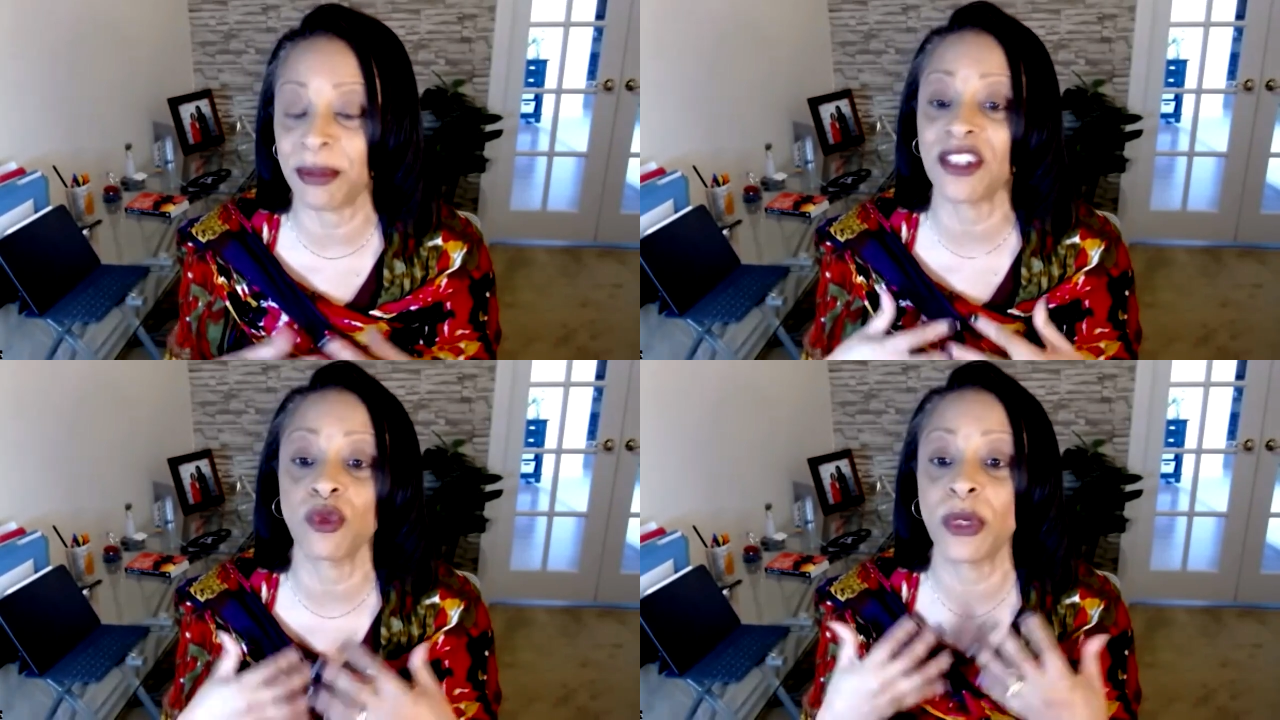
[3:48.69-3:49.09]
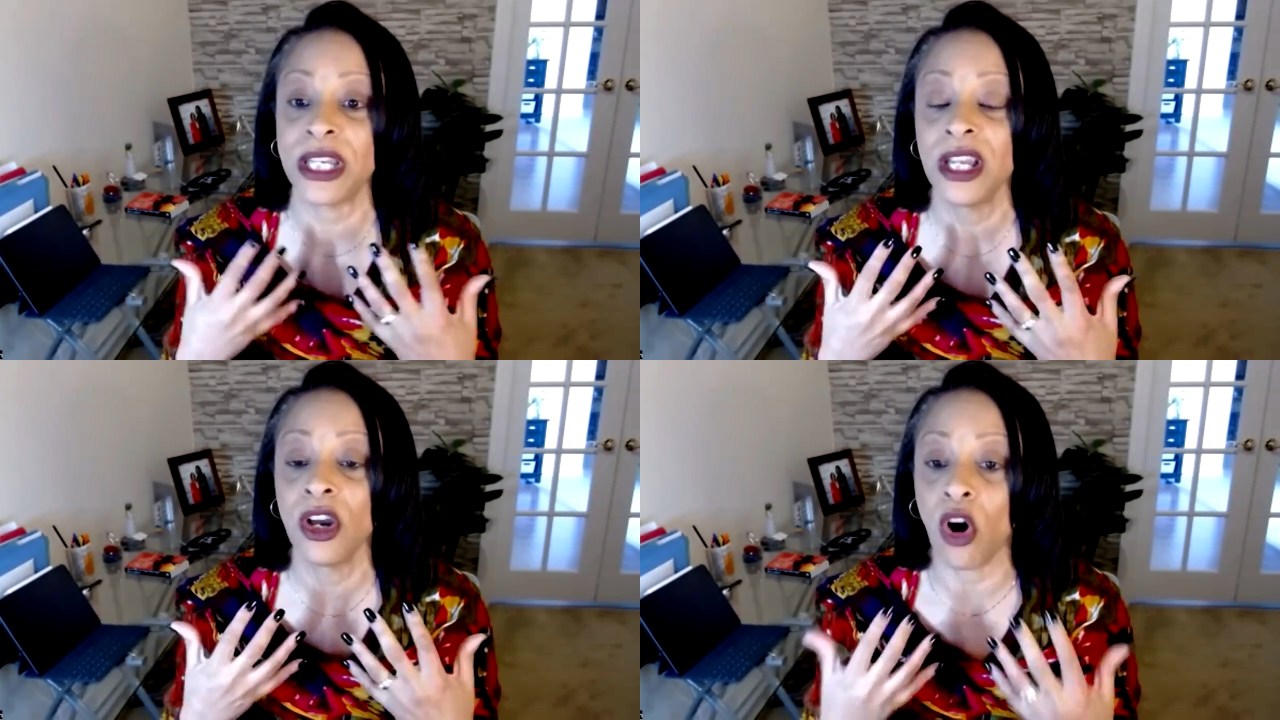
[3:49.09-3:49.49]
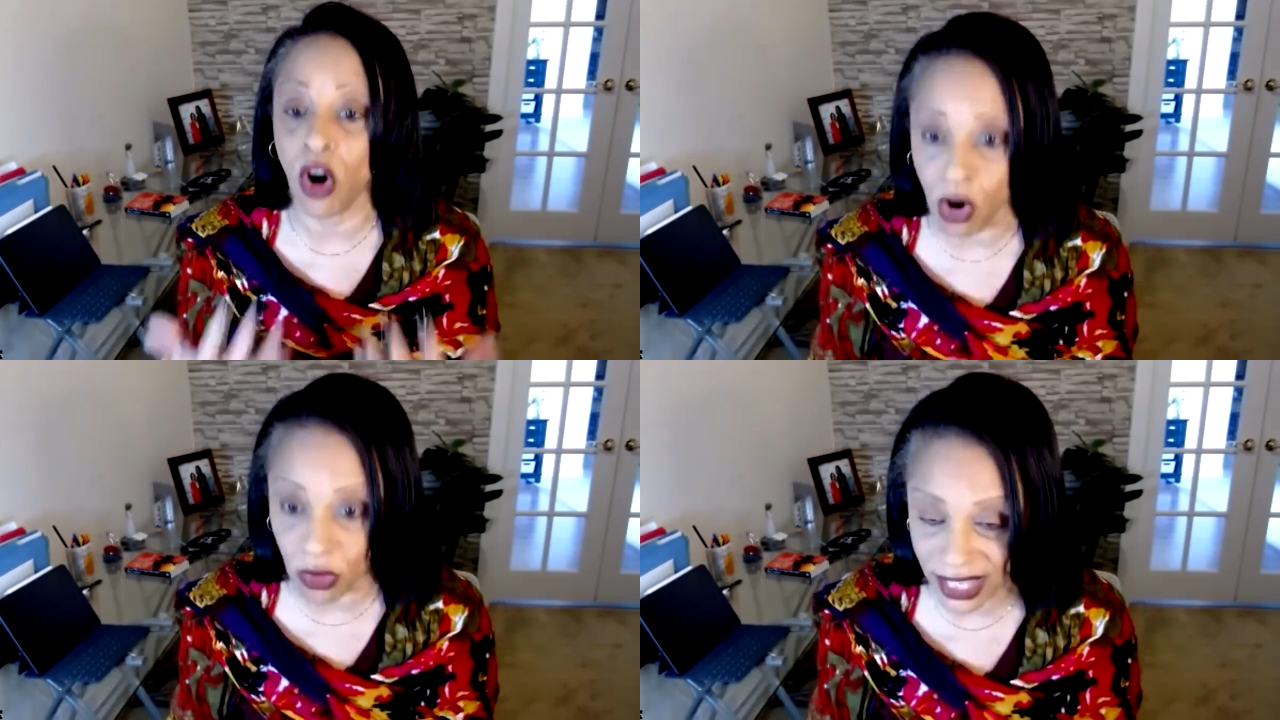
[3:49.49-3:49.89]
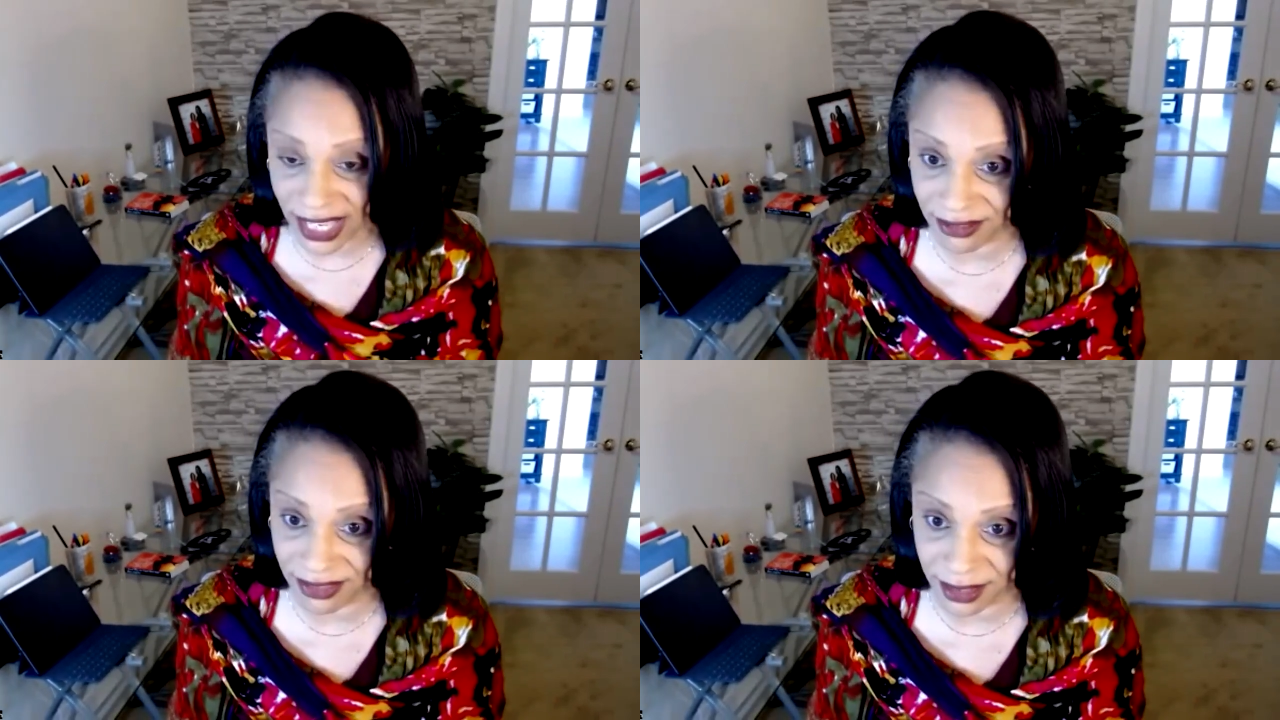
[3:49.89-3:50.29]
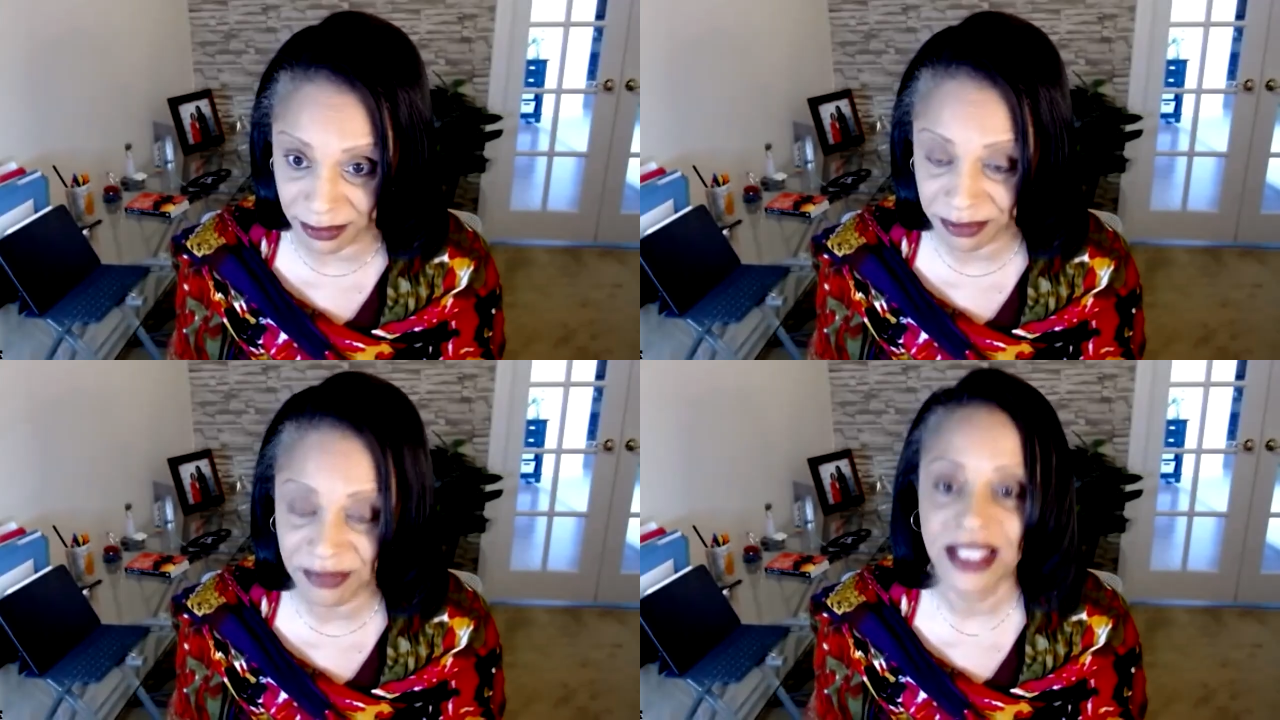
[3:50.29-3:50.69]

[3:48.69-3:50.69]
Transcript: because we all have them